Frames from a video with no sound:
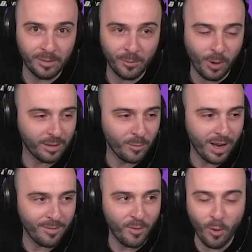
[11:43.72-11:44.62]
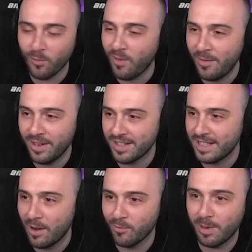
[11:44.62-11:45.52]
we have 4 or 5 years
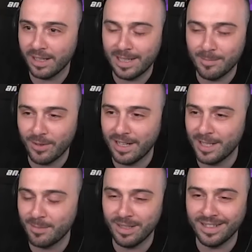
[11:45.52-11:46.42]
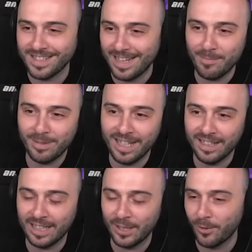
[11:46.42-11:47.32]
now of Platinum Arena. It's been the same thing.
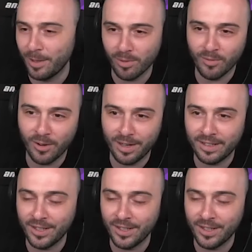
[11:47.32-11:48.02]
They don't improve on it,